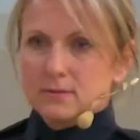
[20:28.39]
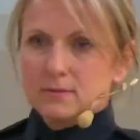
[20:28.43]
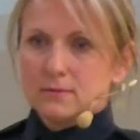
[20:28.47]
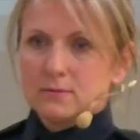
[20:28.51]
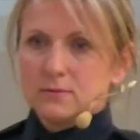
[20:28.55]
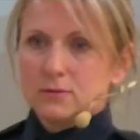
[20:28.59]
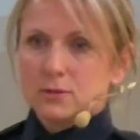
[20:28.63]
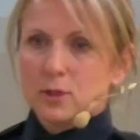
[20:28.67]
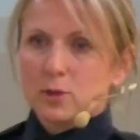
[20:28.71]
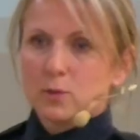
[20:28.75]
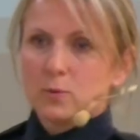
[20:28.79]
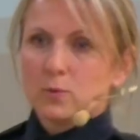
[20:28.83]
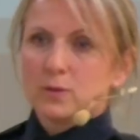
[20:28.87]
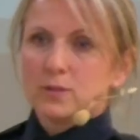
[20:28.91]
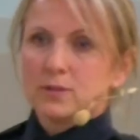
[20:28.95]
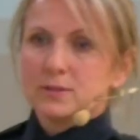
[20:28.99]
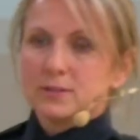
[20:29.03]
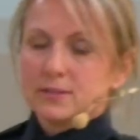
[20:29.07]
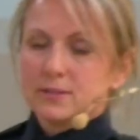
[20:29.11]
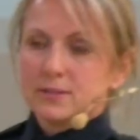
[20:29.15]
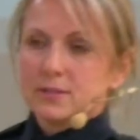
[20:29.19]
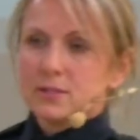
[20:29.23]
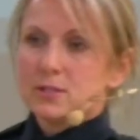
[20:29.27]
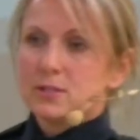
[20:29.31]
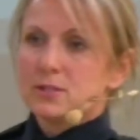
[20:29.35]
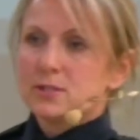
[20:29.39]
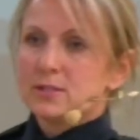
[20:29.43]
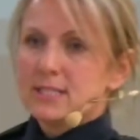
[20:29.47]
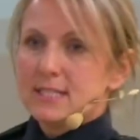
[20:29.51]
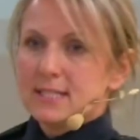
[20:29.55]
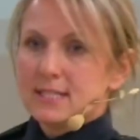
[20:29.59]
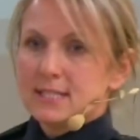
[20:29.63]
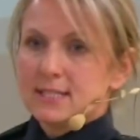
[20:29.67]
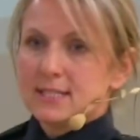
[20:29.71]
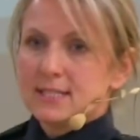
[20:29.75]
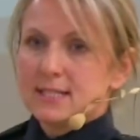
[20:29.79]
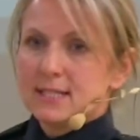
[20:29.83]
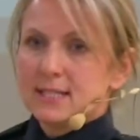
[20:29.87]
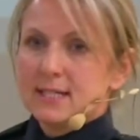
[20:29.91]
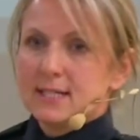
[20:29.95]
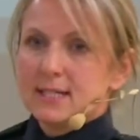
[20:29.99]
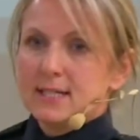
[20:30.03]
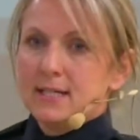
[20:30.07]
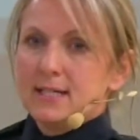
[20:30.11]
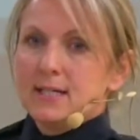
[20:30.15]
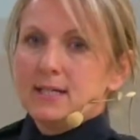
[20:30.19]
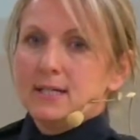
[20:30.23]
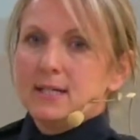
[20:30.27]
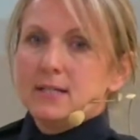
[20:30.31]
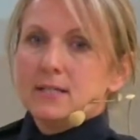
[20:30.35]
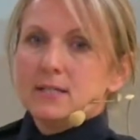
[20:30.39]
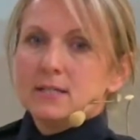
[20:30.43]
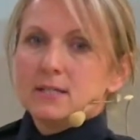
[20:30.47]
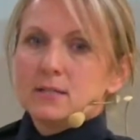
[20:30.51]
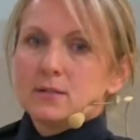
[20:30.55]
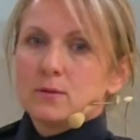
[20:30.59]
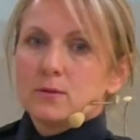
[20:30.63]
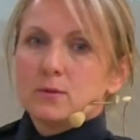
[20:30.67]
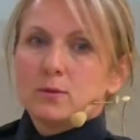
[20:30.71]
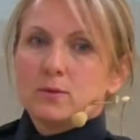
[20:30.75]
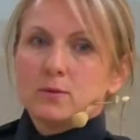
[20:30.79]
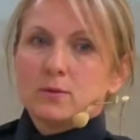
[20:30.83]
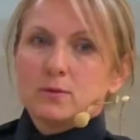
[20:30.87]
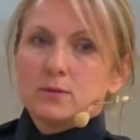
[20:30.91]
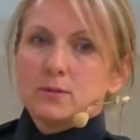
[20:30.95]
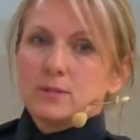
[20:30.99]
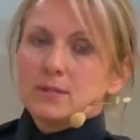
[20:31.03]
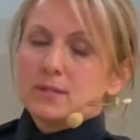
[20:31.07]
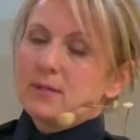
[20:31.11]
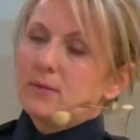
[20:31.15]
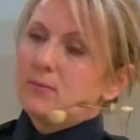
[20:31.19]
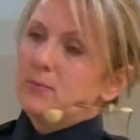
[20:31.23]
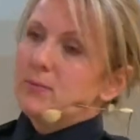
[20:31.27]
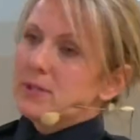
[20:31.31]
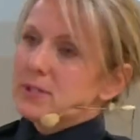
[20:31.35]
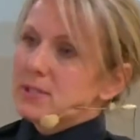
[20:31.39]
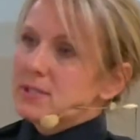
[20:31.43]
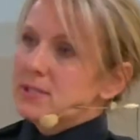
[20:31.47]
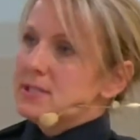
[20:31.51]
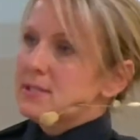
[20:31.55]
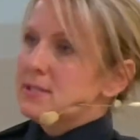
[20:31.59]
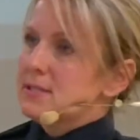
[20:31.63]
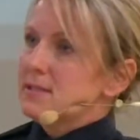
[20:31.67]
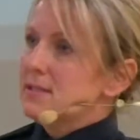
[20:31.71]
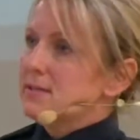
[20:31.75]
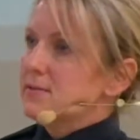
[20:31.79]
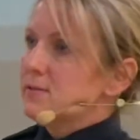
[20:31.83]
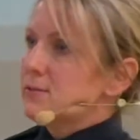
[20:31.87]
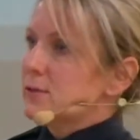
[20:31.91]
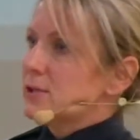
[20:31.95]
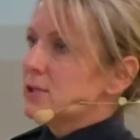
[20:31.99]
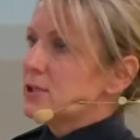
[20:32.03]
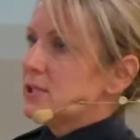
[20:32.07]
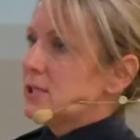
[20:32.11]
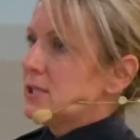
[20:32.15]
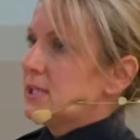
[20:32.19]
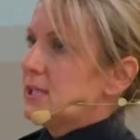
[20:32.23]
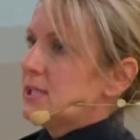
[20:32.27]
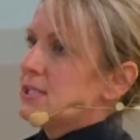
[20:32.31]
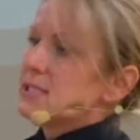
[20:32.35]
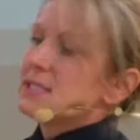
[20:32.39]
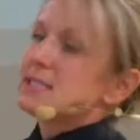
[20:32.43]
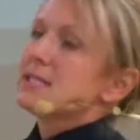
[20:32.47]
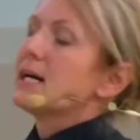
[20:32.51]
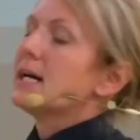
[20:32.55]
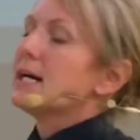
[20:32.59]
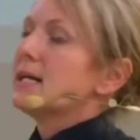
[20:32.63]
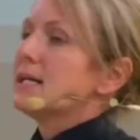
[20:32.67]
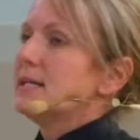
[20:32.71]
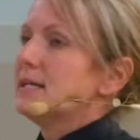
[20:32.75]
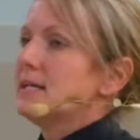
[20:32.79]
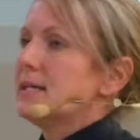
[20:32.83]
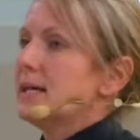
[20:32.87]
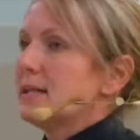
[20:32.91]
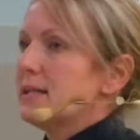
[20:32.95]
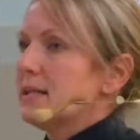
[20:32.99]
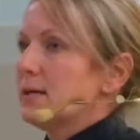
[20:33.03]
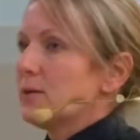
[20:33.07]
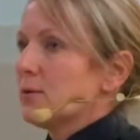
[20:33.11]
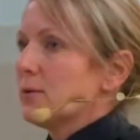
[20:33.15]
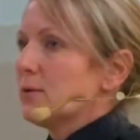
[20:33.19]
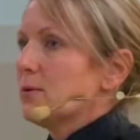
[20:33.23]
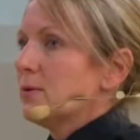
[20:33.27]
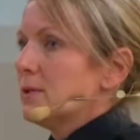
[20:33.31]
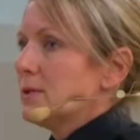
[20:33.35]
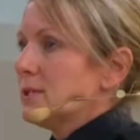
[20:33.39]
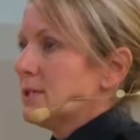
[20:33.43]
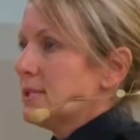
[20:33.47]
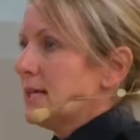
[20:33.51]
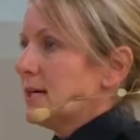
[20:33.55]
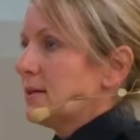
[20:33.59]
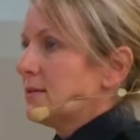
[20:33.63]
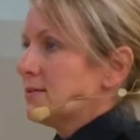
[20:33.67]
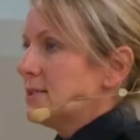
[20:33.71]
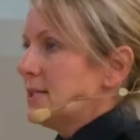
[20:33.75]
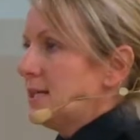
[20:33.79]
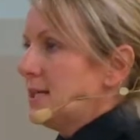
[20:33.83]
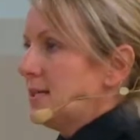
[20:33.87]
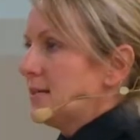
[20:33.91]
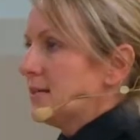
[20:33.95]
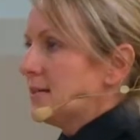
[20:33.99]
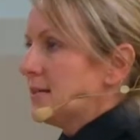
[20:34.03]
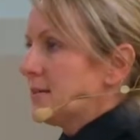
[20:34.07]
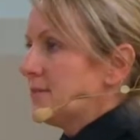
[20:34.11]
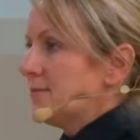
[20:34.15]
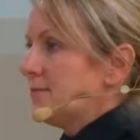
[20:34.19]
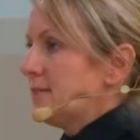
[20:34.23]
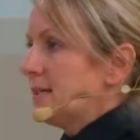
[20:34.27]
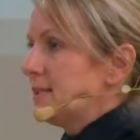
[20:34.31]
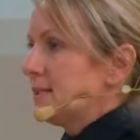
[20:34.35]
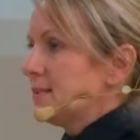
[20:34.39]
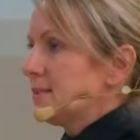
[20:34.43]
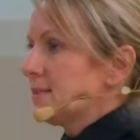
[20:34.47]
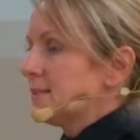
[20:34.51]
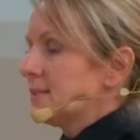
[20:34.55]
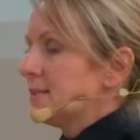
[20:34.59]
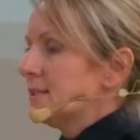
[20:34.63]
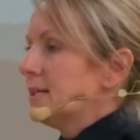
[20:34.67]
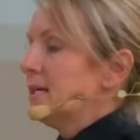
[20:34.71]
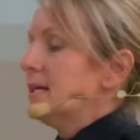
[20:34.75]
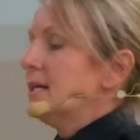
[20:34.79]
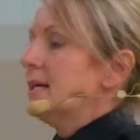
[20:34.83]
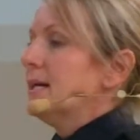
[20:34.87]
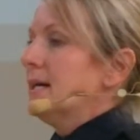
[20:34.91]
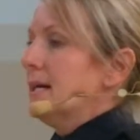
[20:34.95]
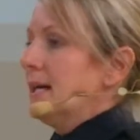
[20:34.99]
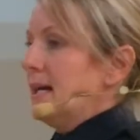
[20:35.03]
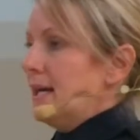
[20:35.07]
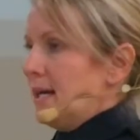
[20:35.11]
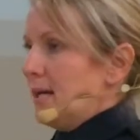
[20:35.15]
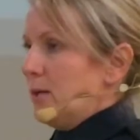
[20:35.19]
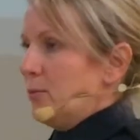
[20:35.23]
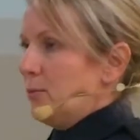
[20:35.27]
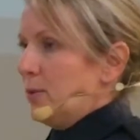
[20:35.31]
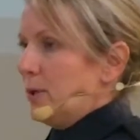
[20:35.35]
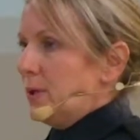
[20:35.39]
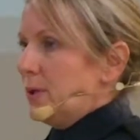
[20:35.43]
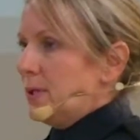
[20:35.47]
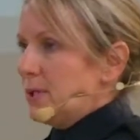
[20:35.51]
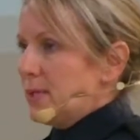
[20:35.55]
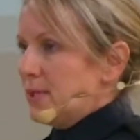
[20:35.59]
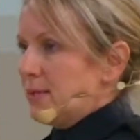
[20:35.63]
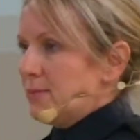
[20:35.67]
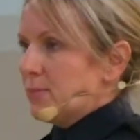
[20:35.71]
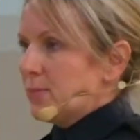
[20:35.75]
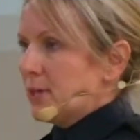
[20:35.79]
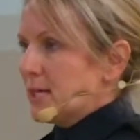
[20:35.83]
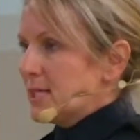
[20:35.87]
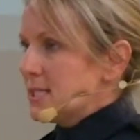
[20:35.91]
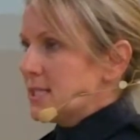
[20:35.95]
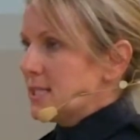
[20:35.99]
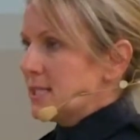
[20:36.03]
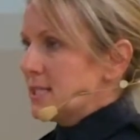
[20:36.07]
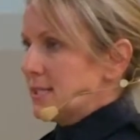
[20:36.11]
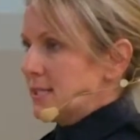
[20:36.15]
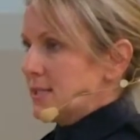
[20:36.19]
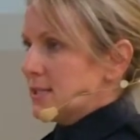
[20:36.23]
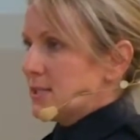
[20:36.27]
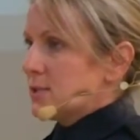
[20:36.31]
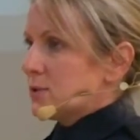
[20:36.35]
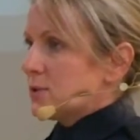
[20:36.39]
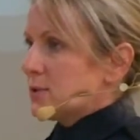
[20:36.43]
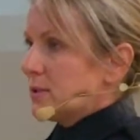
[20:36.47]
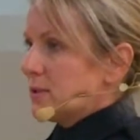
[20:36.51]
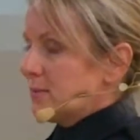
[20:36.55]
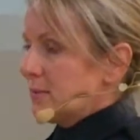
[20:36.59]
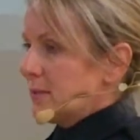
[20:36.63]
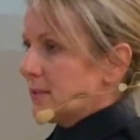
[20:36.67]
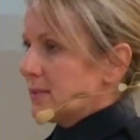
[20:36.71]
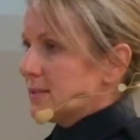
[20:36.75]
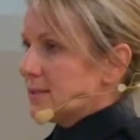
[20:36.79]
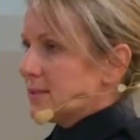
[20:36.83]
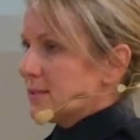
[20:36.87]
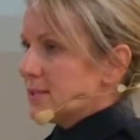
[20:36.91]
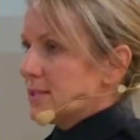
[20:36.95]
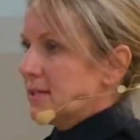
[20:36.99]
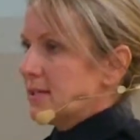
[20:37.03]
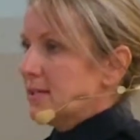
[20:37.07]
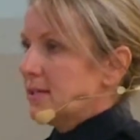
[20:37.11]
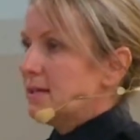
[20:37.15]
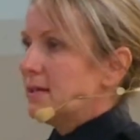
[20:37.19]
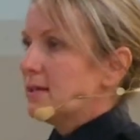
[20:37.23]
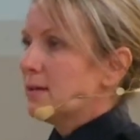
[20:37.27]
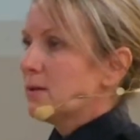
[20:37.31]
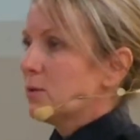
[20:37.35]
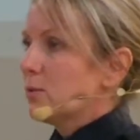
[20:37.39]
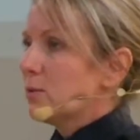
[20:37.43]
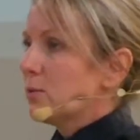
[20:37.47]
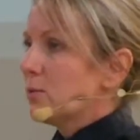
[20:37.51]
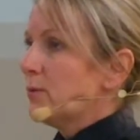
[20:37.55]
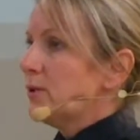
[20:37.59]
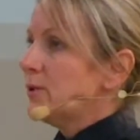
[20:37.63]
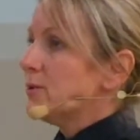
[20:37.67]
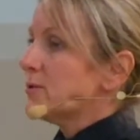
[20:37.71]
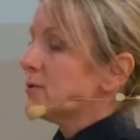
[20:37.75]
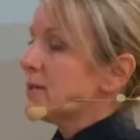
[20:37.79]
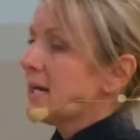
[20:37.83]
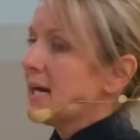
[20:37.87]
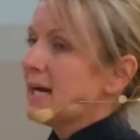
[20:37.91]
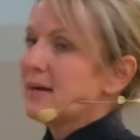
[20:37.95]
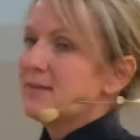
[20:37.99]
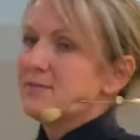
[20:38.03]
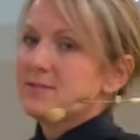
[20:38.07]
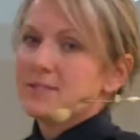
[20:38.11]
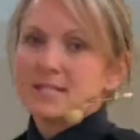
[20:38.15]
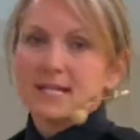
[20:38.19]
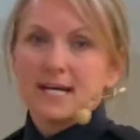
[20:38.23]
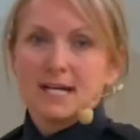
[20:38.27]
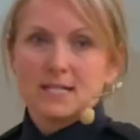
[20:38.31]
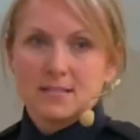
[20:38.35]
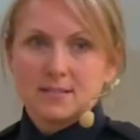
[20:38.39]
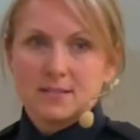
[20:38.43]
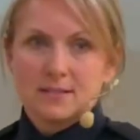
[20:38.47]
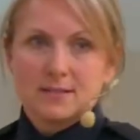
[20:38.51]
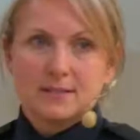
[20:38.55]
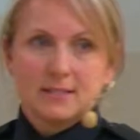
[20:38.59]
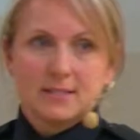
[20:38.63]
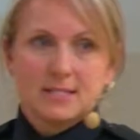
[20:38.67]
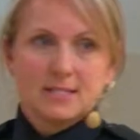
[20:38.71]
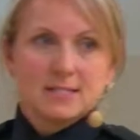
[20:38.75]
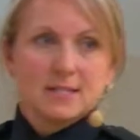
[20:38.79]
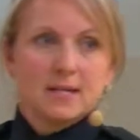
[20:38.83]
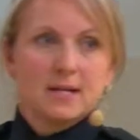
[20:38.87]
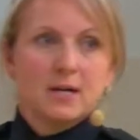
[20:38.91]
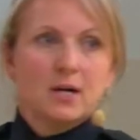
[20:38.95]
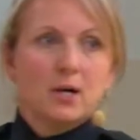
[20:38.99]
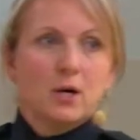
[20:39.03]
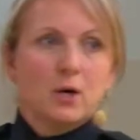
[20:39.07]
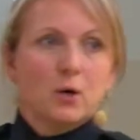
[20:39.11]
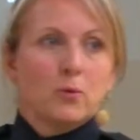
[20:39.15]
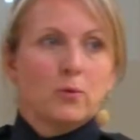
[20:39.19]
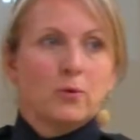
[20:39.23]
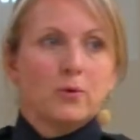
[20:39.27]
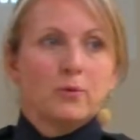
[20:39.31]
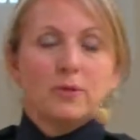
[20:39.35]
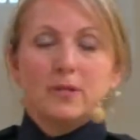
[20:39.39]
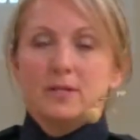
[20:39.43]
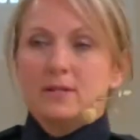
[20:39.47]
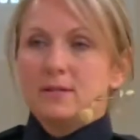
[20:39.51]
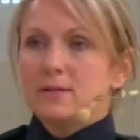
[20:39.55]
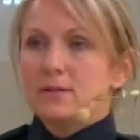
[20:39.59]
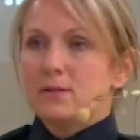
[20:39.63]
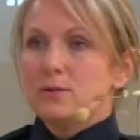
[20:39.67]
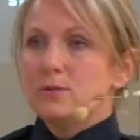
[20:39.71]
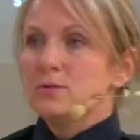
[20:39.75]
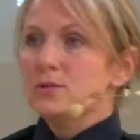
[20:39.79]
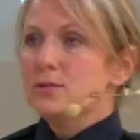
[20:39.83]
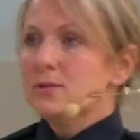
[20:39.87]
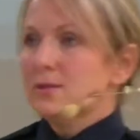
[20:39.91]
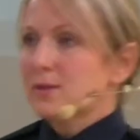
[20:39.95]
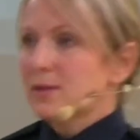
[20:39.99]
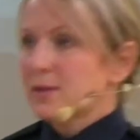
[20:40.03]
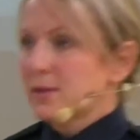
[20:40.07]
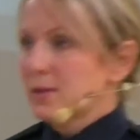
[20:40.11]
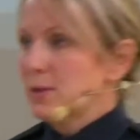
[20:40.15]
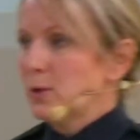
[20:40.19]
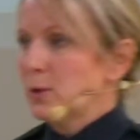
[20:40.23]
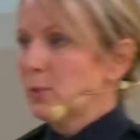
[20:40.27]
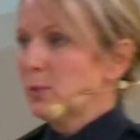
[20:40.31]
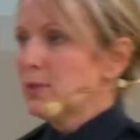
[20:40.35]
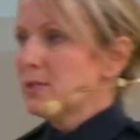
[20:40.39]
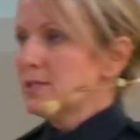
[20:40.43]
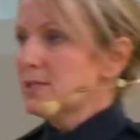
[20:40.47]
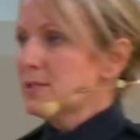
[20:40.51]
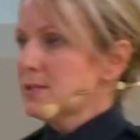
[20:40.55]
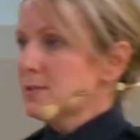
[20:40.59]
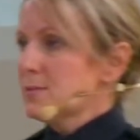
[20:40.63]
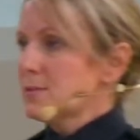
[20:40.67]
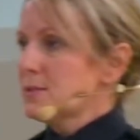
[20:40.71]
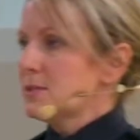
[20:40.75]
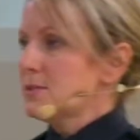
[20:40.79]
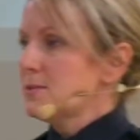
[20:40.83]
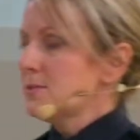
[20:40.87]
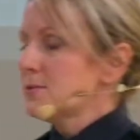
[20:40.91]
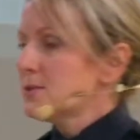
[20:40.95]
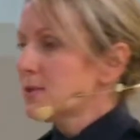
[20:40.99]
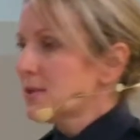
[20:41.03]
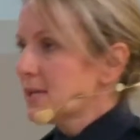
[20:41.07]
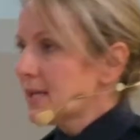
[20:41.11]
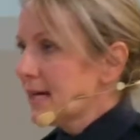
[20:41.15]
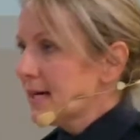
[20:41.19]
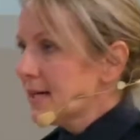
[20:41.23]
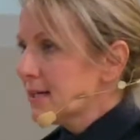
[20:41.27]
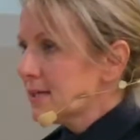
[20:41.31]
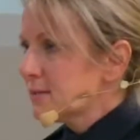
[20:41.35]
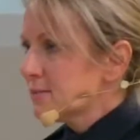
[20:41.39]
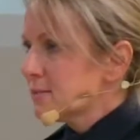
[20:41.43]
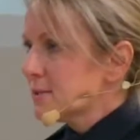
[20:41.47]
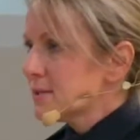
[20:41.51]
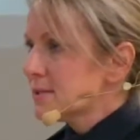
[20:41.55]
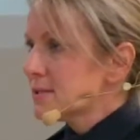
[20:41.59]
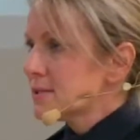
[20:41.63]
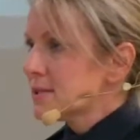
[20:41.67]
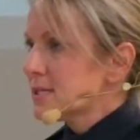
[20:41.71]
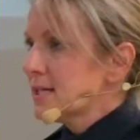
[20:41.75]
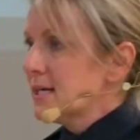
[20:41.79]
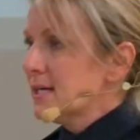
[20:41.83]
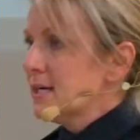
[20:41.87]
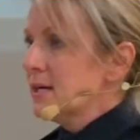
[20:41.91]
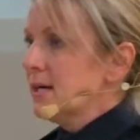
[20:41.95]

drug world on the street. So some person unfortunately decided that they were going to now take carfentanil and put it and press it into street pills. We don't have stats on this. We didn't use it on humans, this was used on animals.